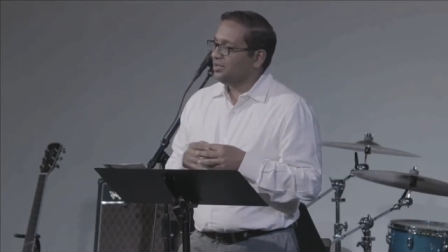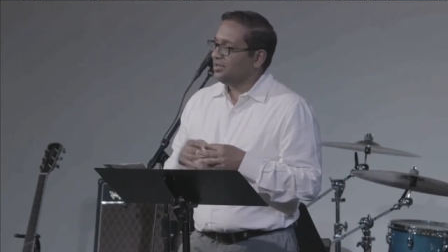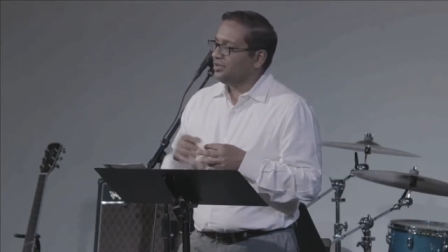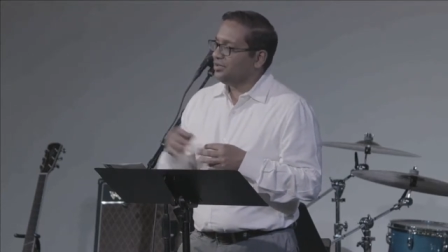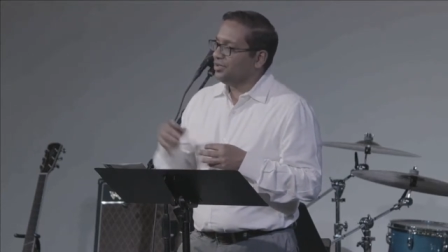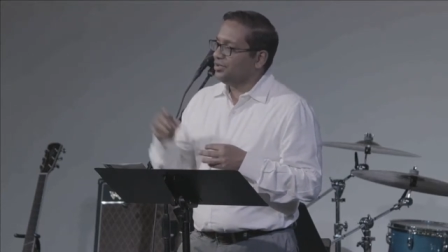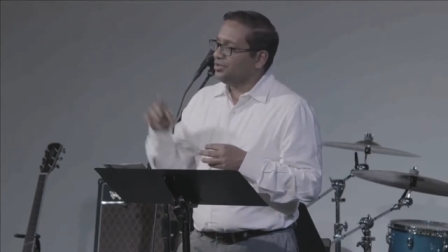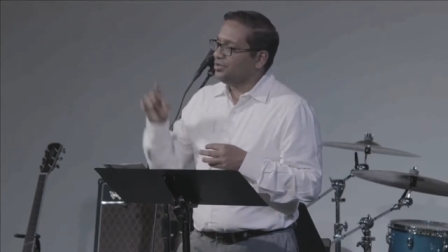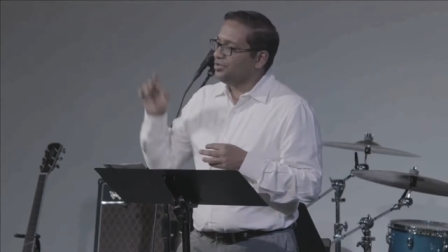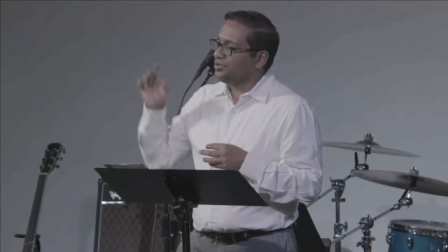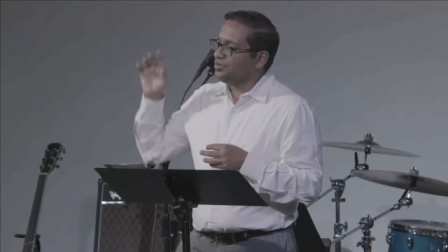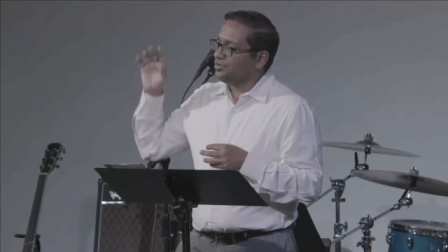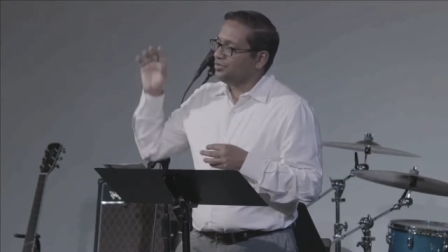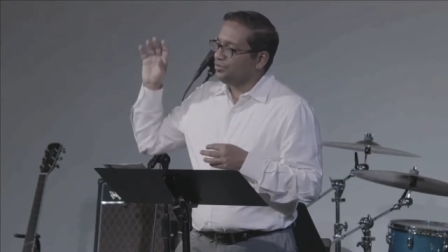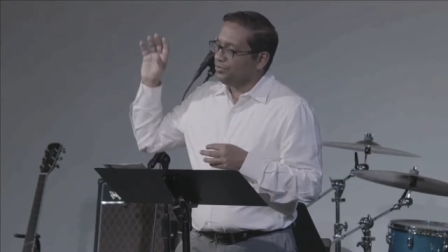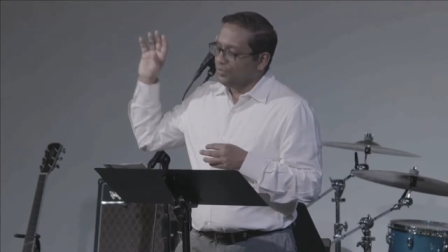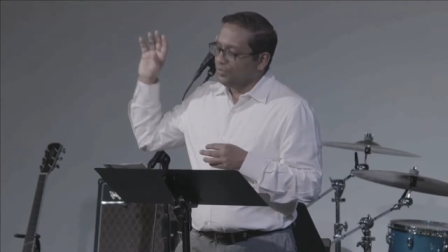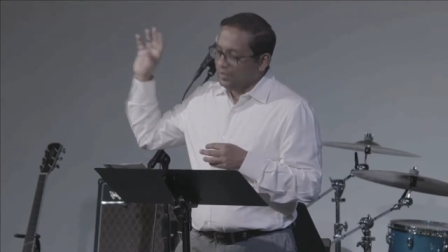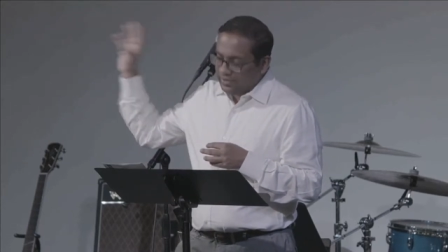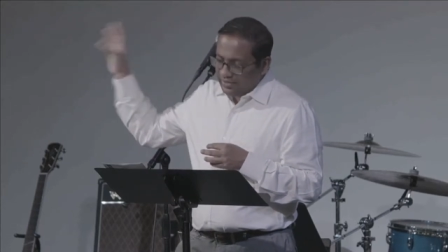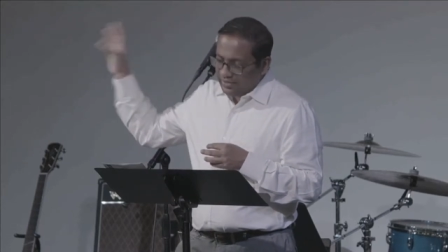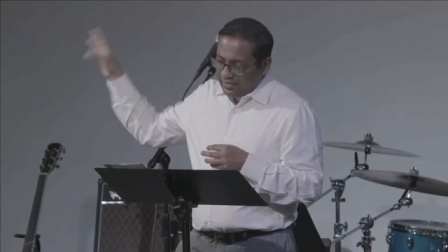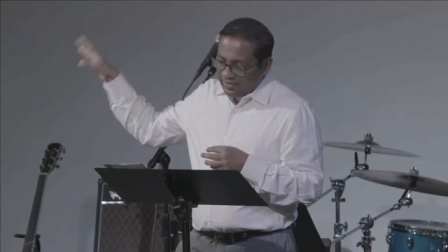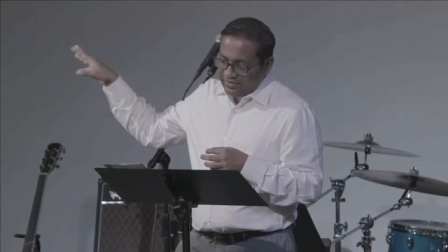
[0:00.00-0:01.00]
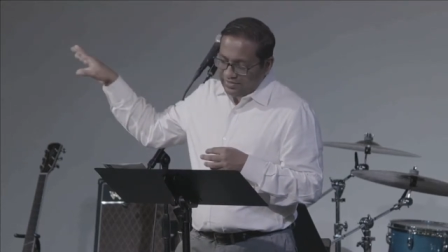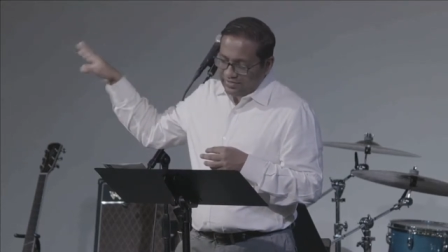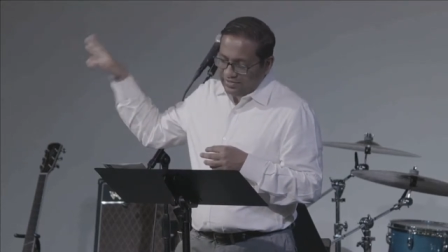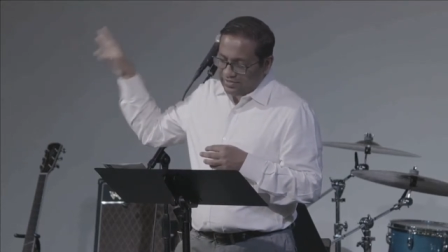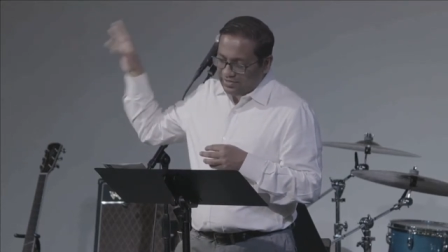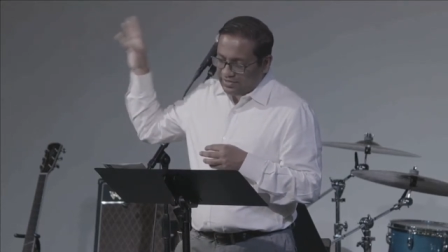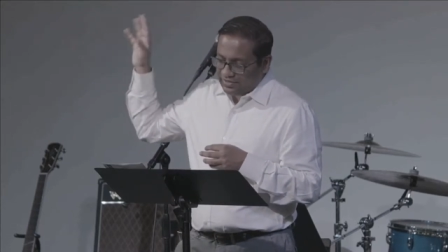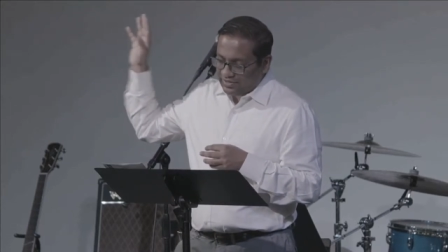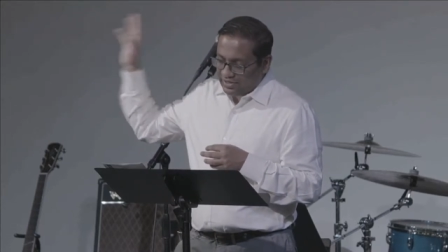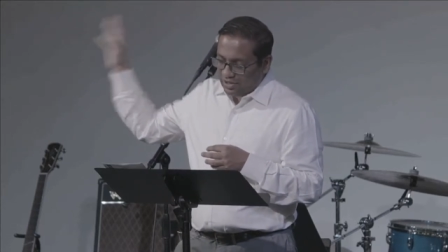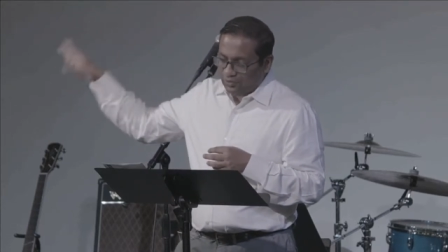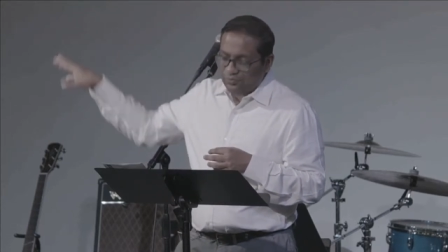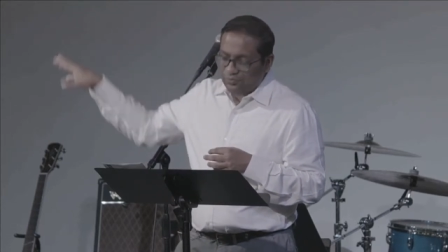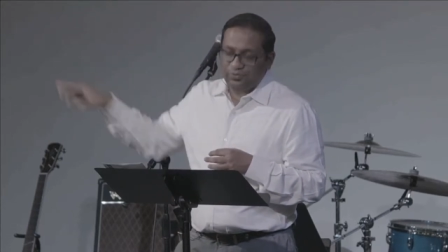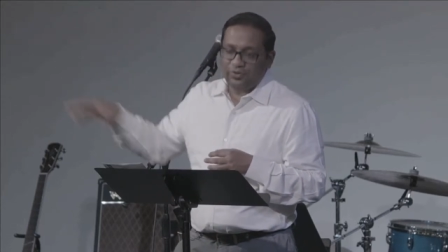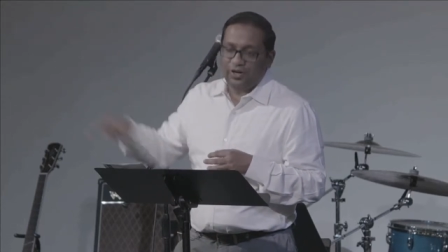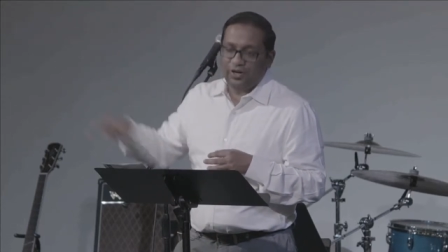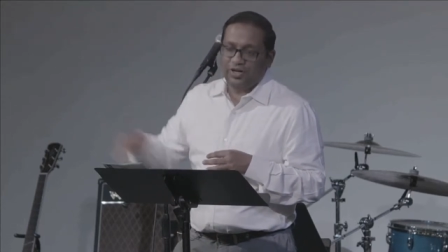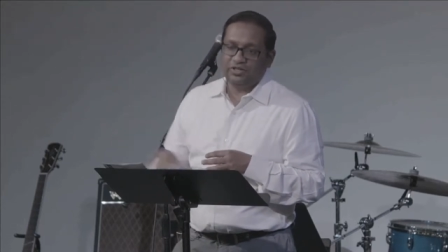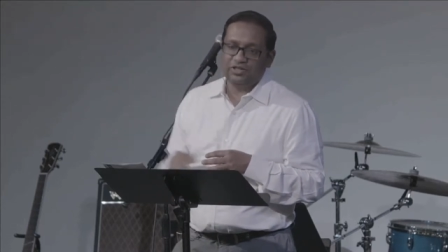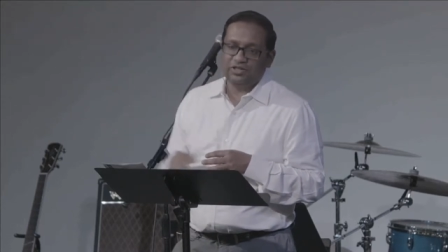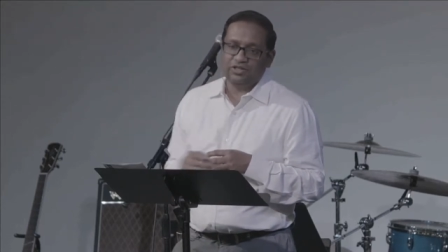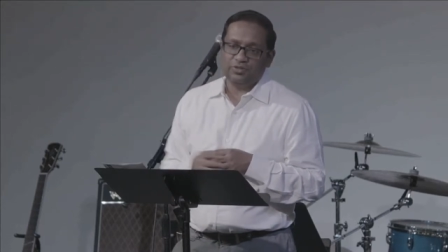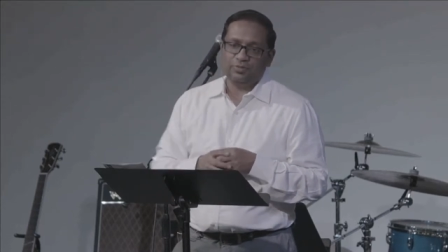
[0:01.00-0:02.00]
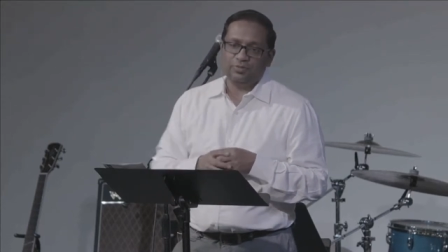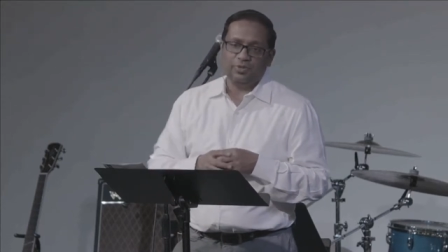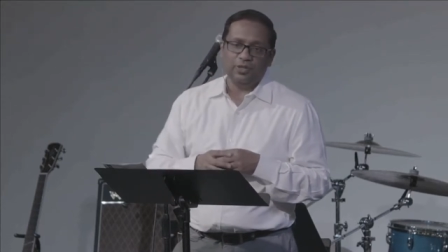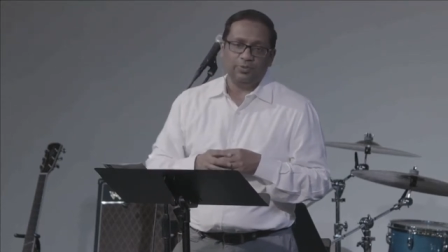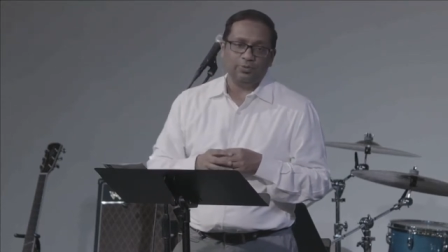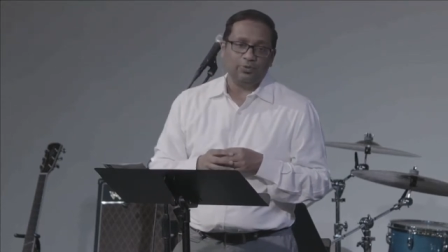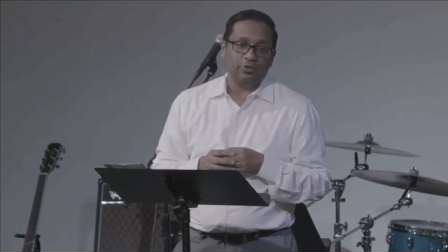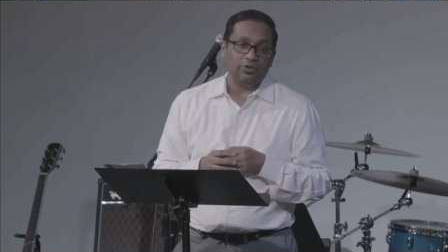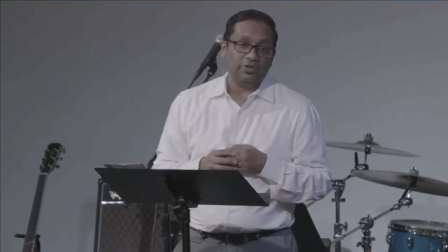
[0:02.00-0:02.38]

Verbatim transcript: those religious, self-righteous people."